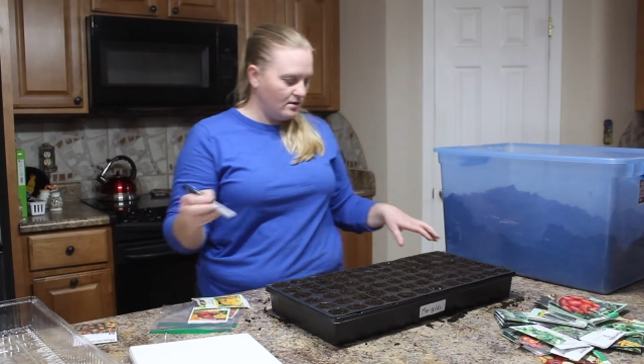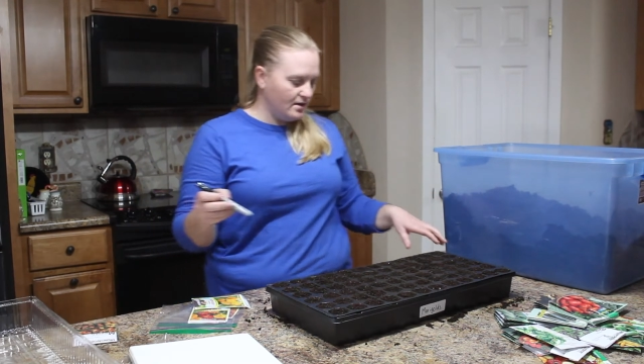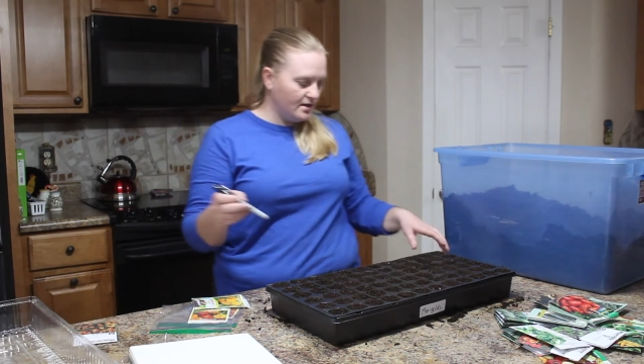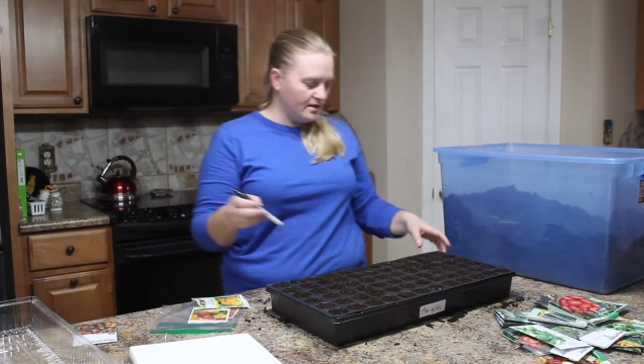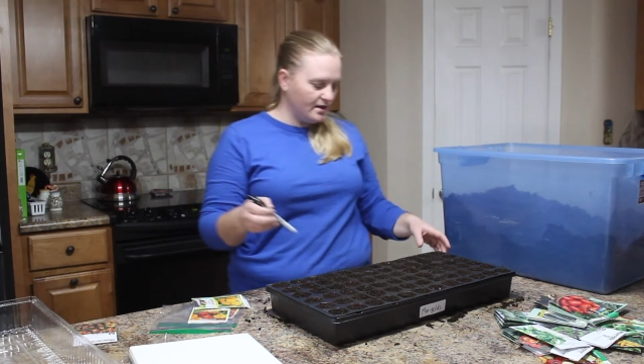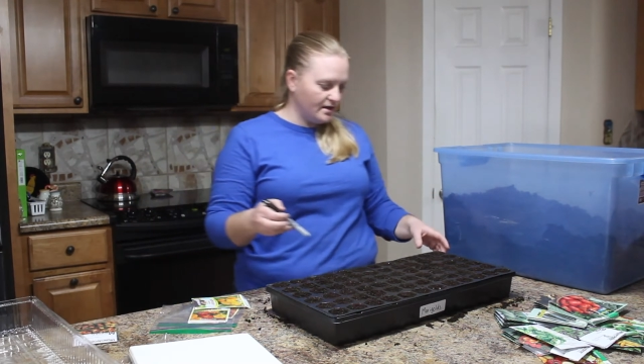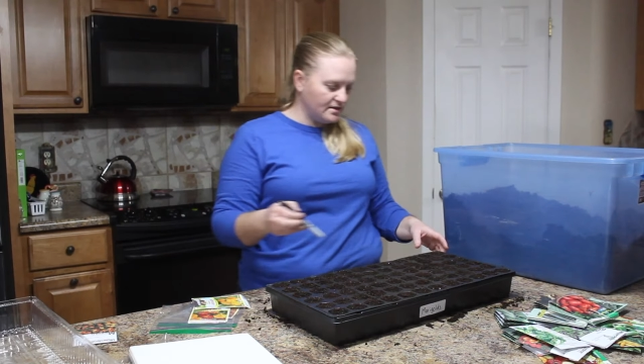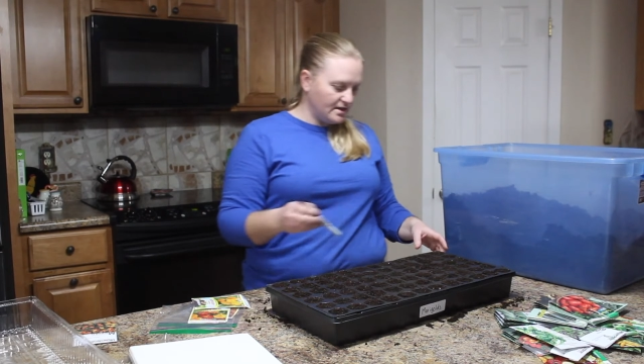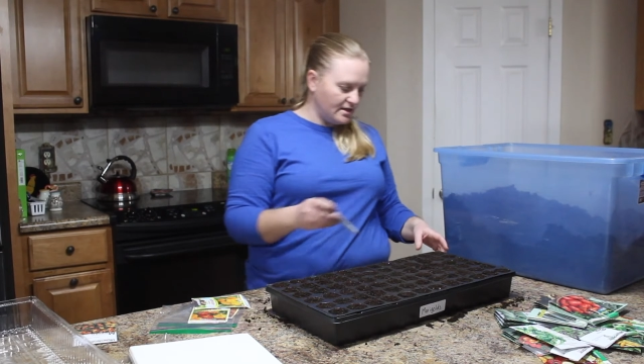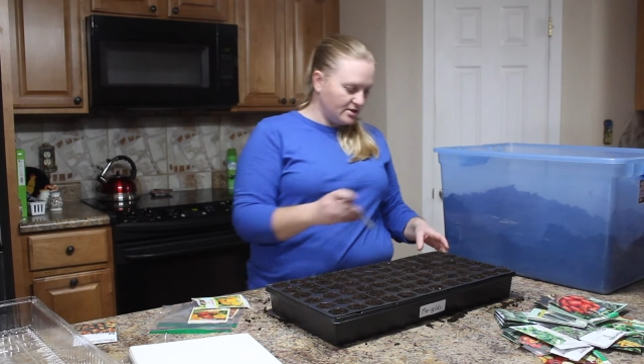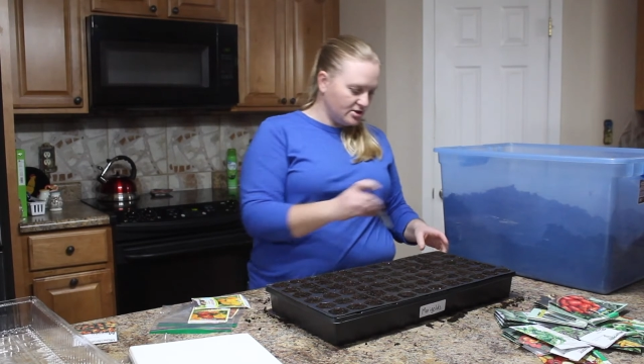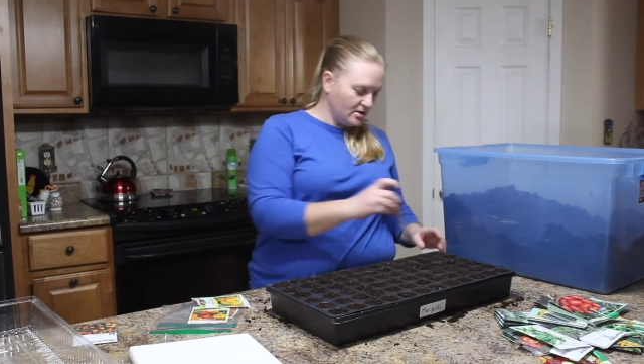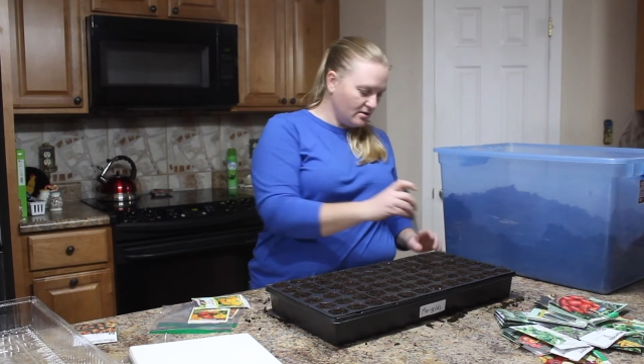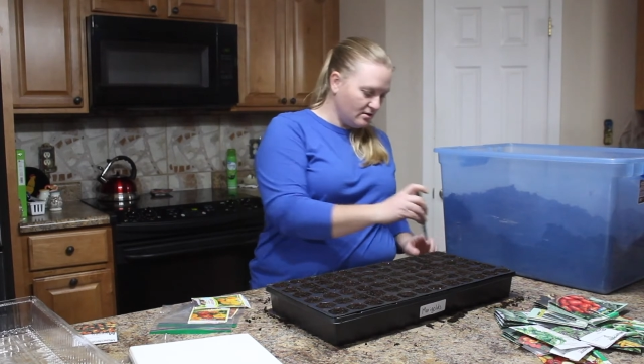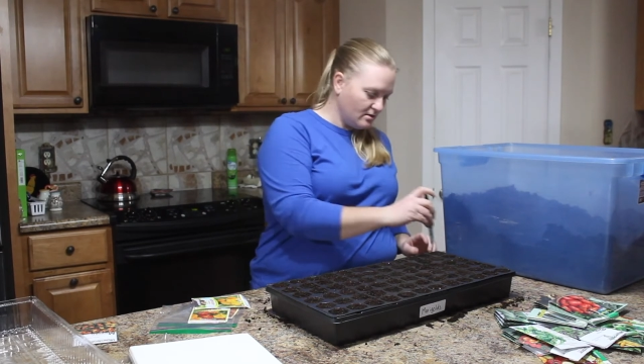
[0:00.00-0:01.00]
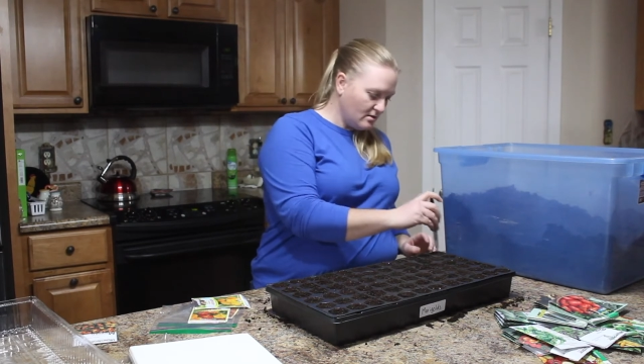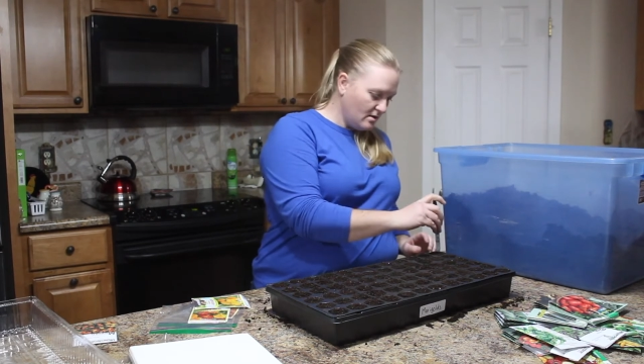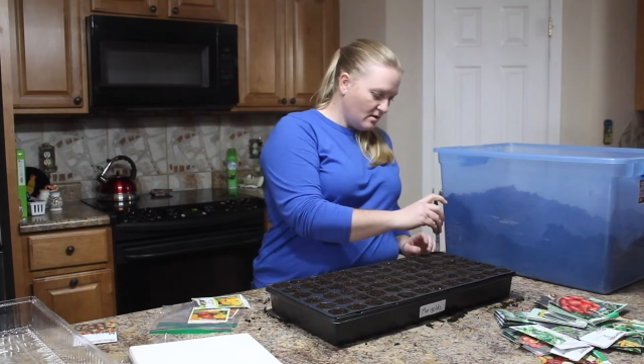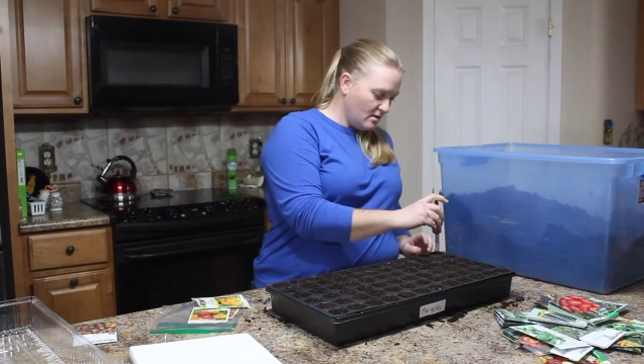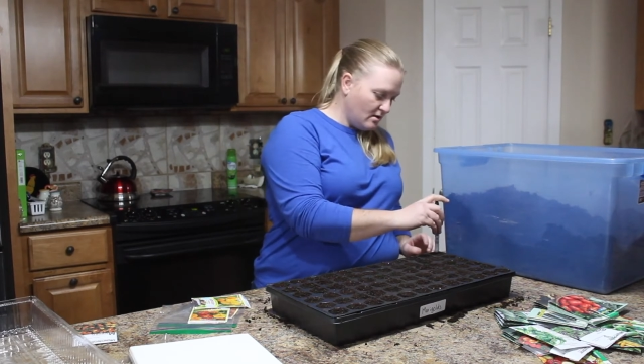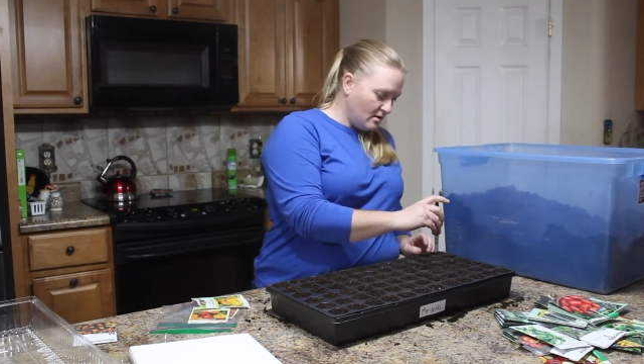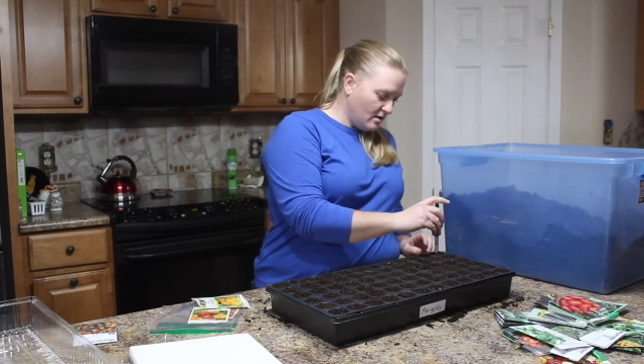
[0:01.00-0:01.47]
indentation
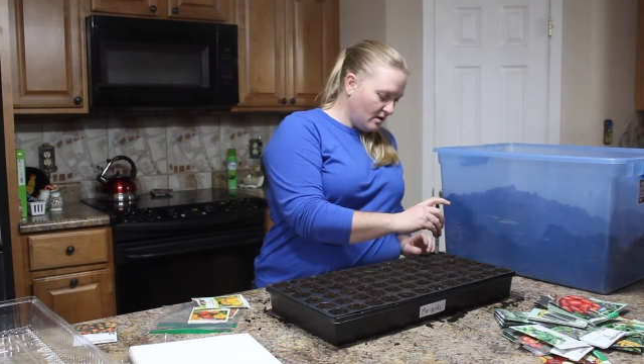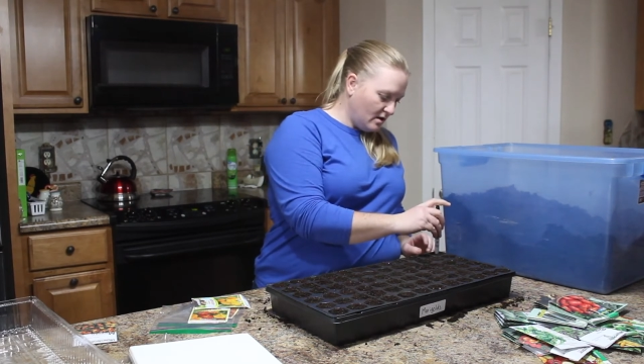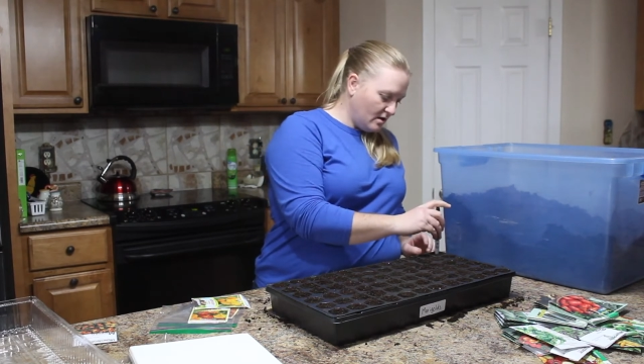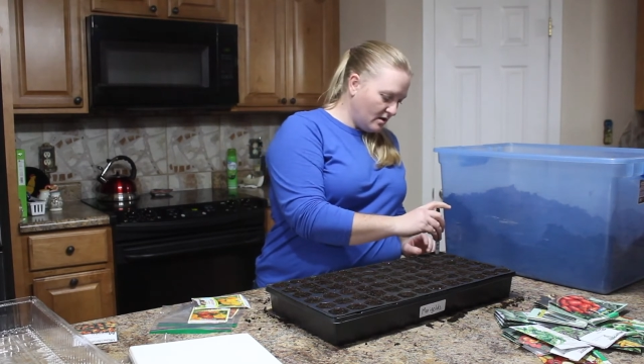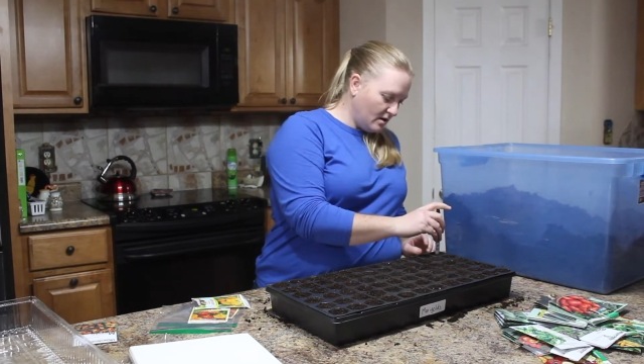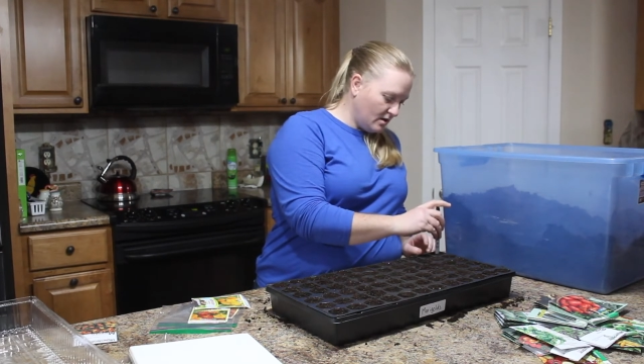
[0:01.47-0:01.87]
in